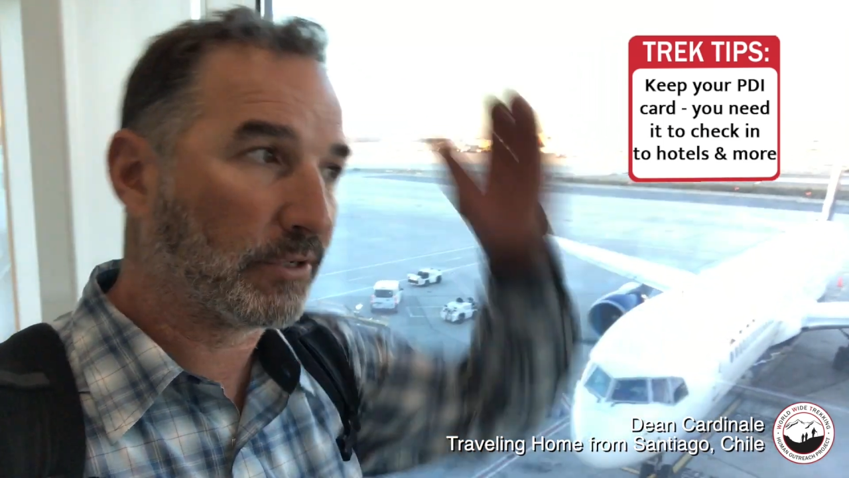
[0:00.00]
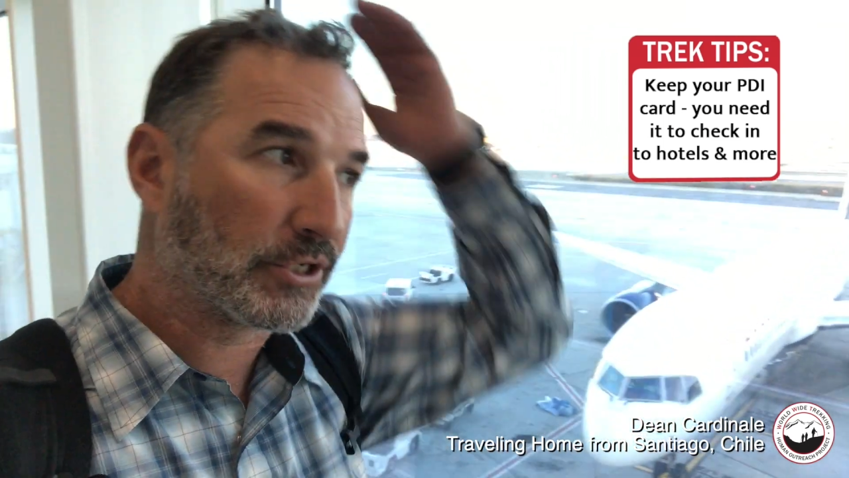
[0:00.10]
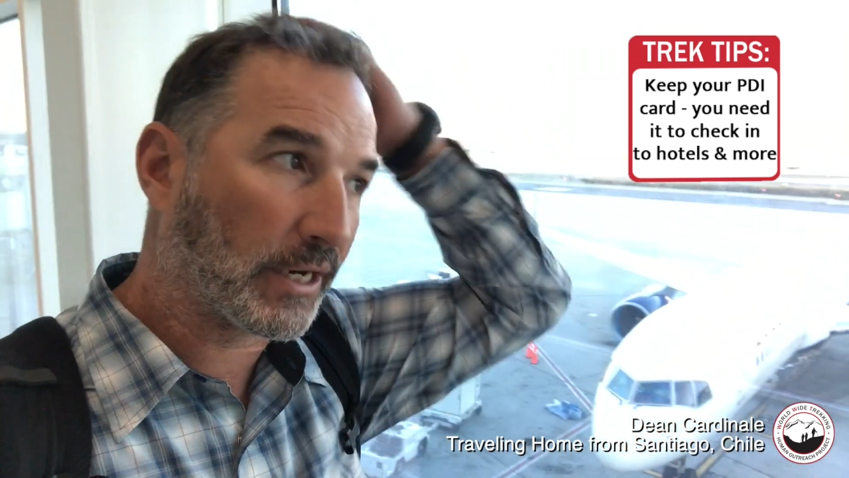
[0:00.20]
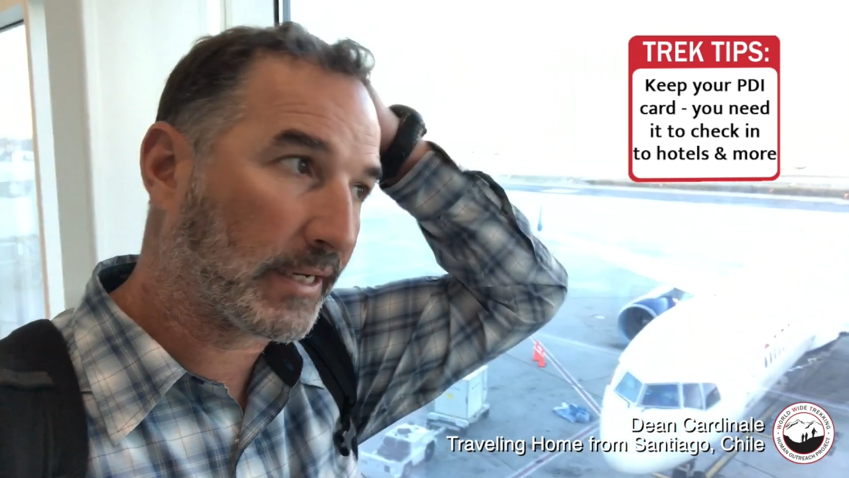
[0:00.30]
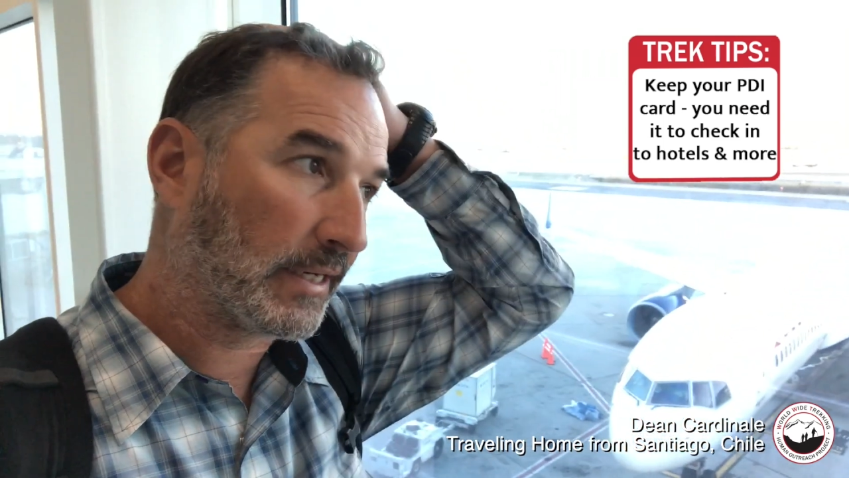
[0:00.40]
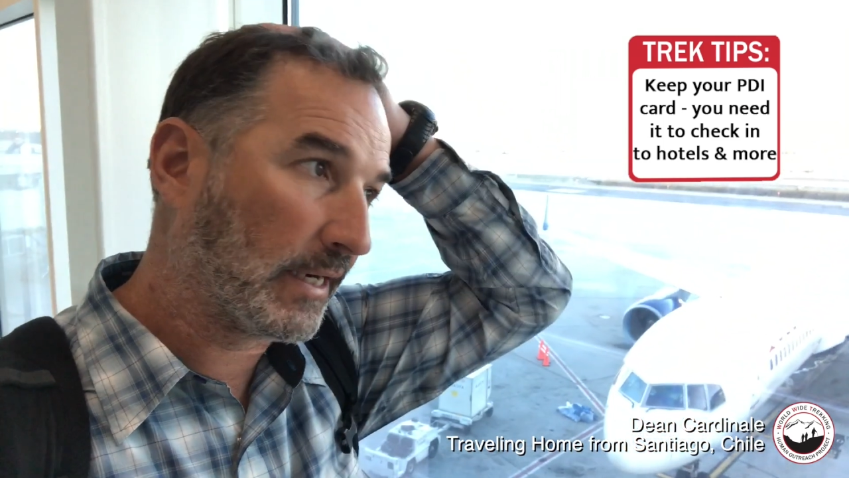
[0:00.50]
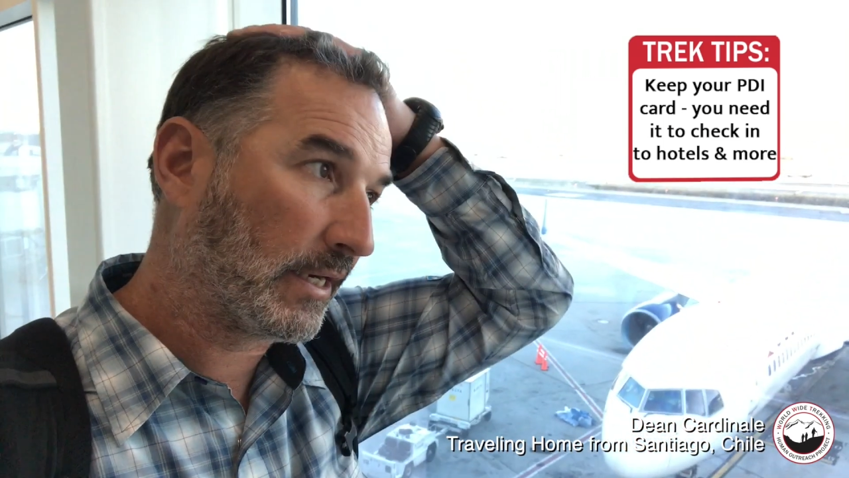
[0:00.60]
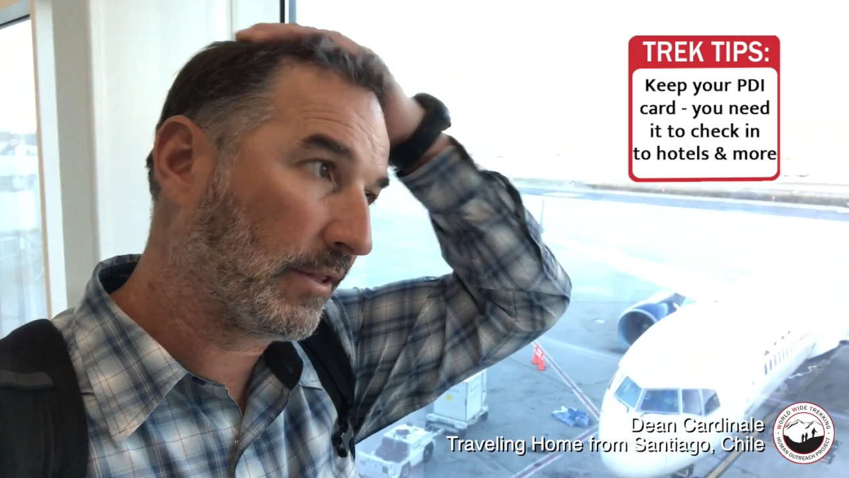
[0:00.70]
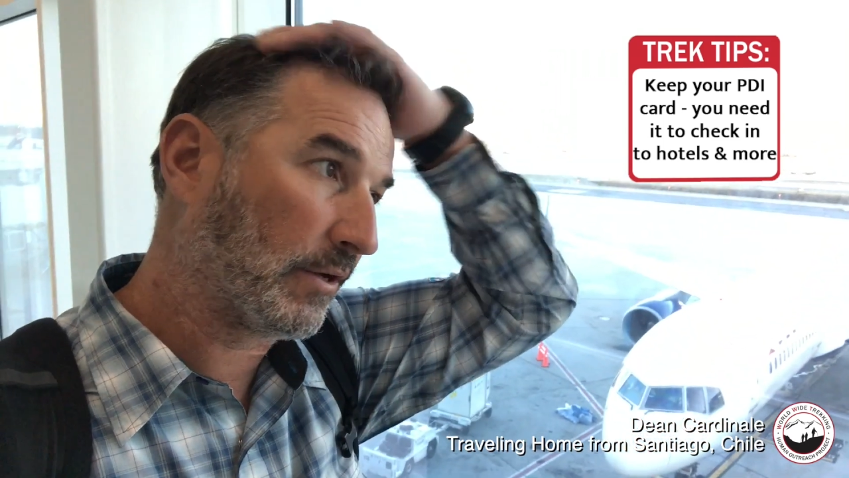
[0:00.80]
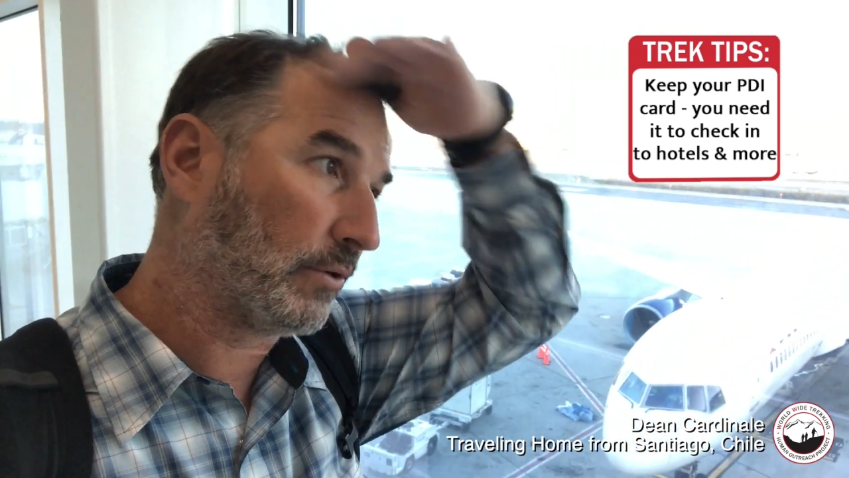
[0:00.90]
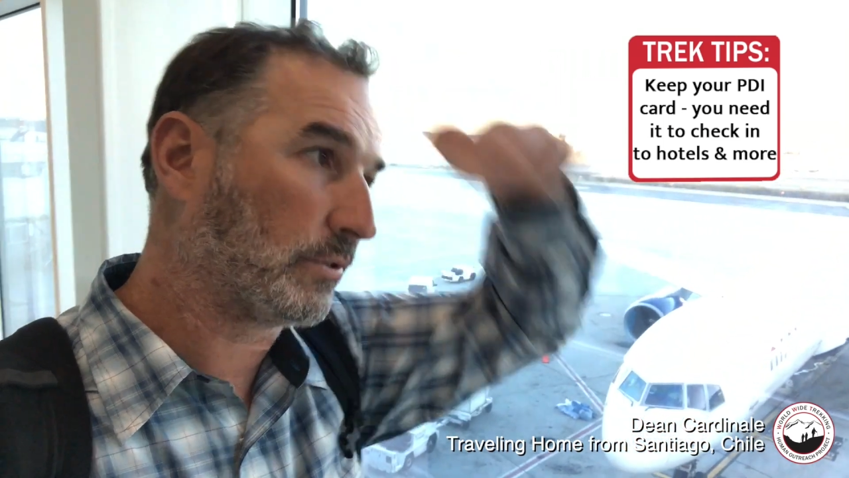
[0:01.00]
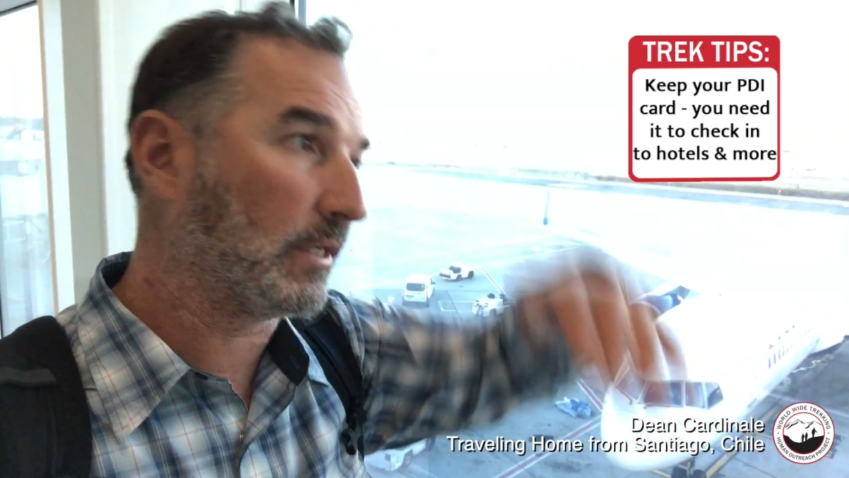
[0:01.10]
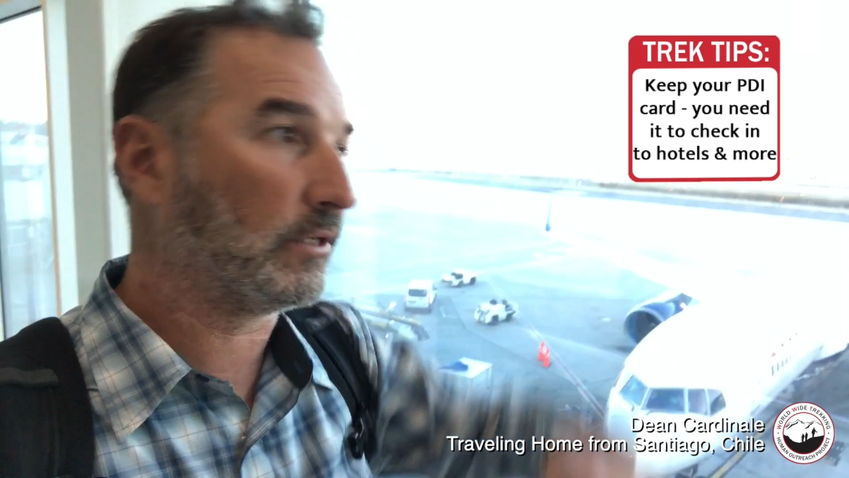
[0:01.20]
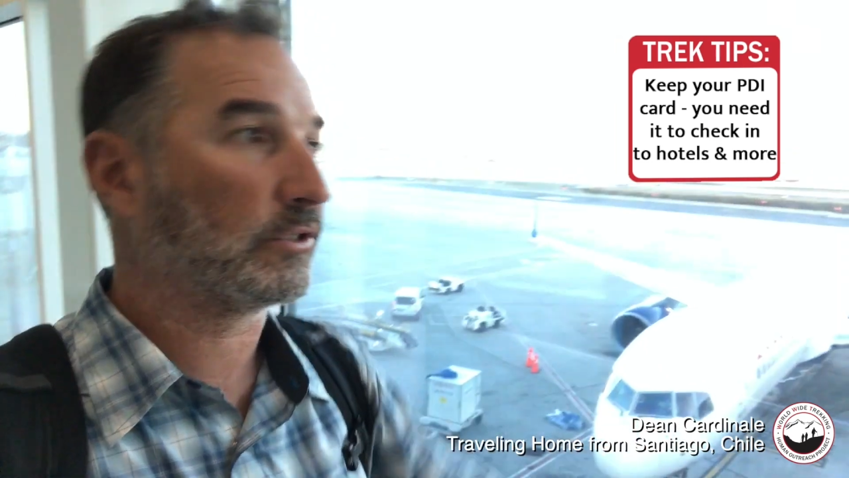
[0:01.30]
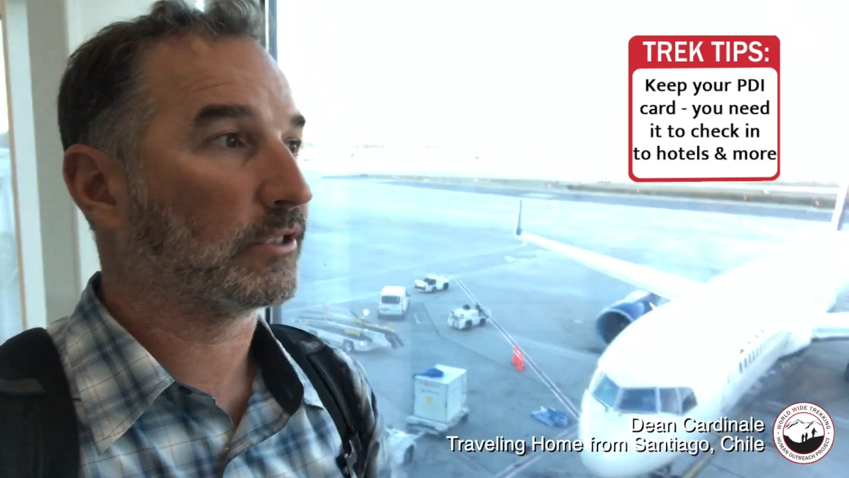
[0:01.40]
check into any of the
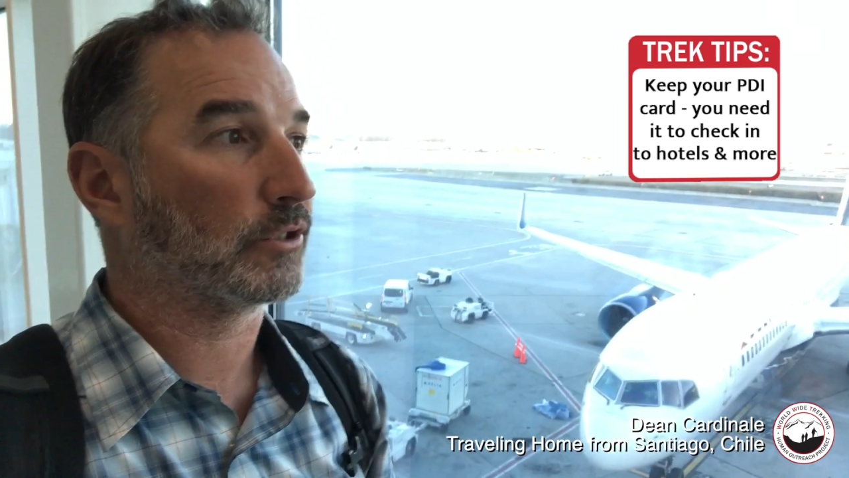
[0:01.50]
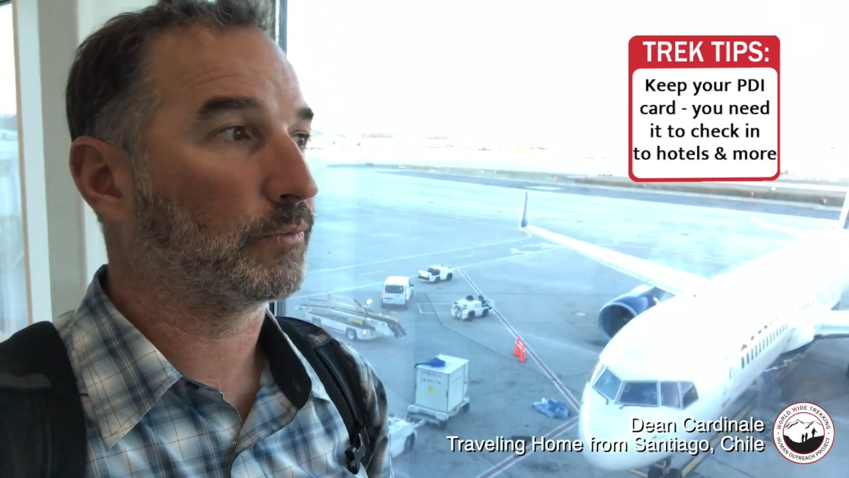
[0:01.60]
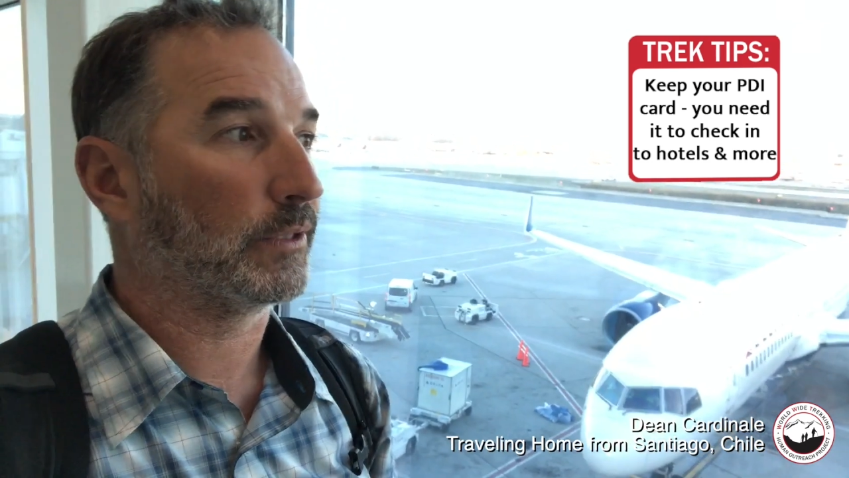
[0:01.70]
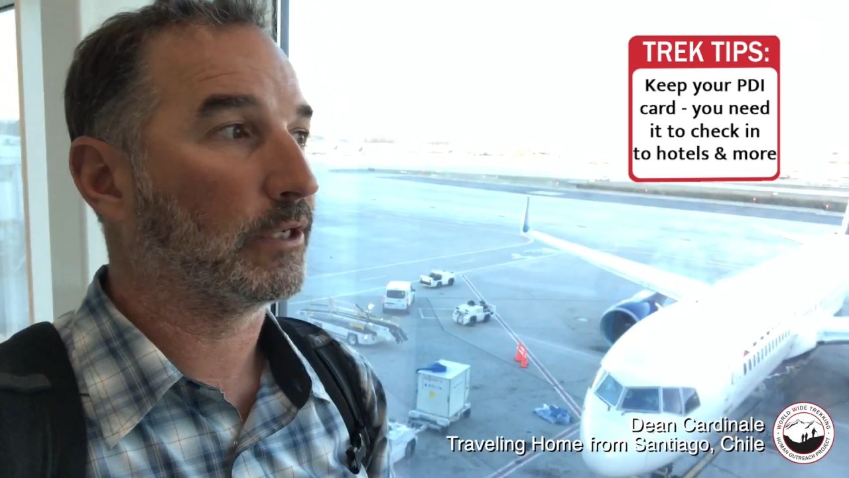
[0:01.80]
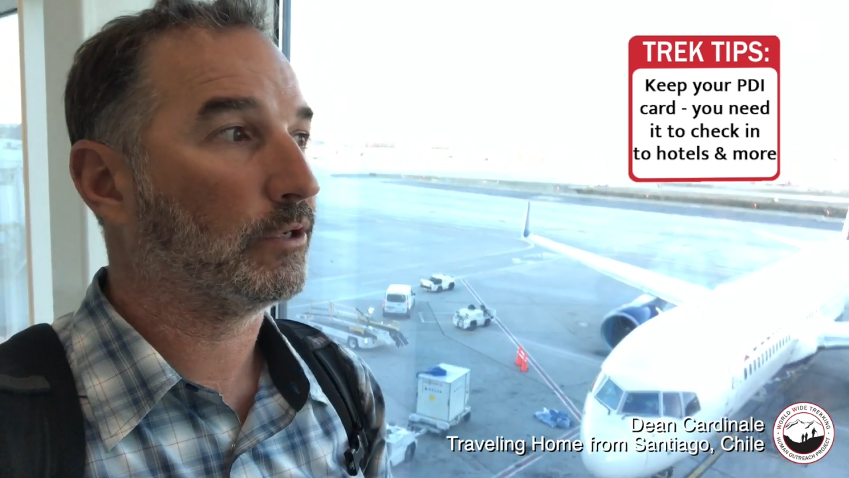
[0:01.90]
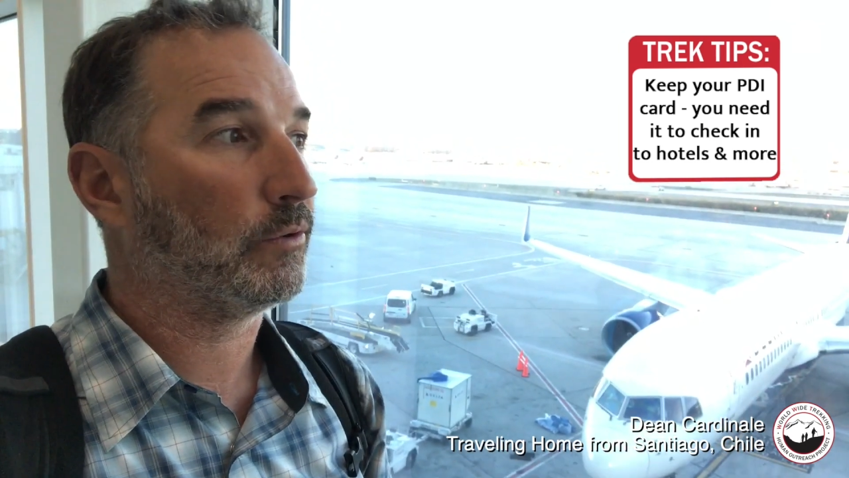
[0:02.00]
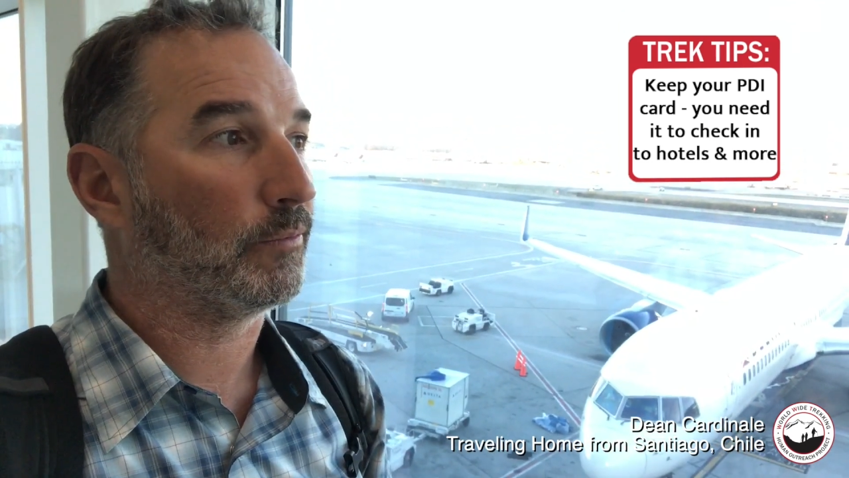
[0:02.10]
hotels as we go,